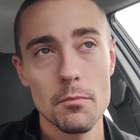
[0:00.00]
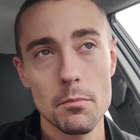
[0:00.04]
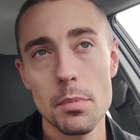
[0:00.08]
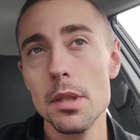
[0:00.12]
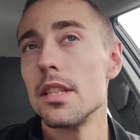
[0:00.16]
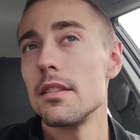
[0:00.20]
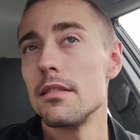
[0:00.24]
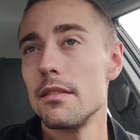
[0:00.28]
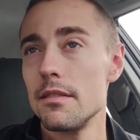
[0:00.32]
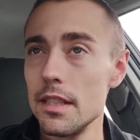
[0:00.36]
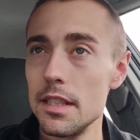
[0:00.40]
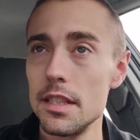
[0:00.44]

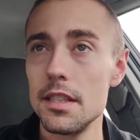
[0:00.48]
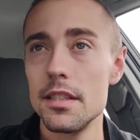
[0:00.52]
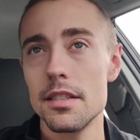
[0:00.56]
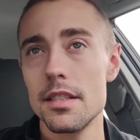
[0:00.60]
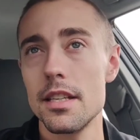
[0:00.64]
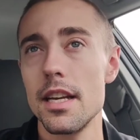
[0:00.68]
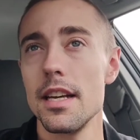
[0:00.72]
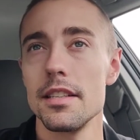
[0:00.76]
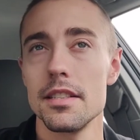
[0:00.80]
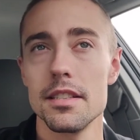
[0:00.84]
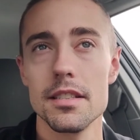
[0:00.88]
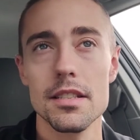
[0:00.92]
But in
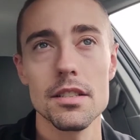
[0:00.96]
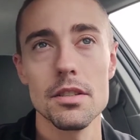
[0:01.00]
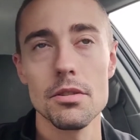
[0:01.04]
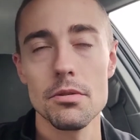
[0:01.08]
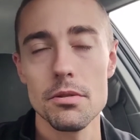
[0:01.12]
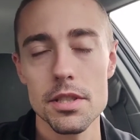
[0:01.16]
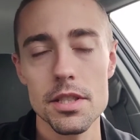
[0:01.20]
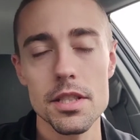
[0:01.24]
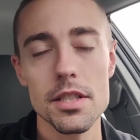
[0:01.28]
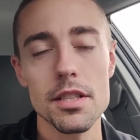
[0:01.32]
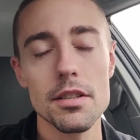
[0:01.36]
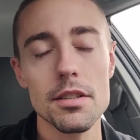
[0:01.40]
this case, it's a
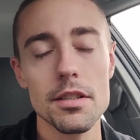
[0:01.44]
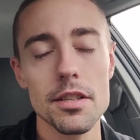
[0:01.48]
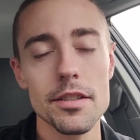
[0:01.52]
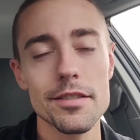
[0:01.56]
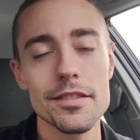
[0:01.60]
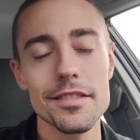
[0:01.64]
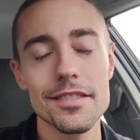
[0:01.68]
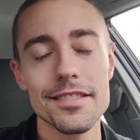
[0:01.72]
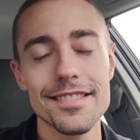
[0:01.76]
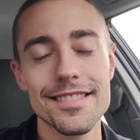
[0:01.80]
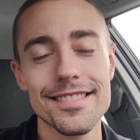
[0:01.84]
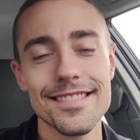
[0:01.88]
noise in your
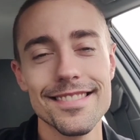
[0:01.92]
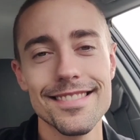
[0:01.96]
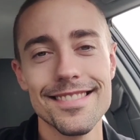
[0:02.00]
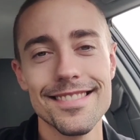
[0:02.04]
ears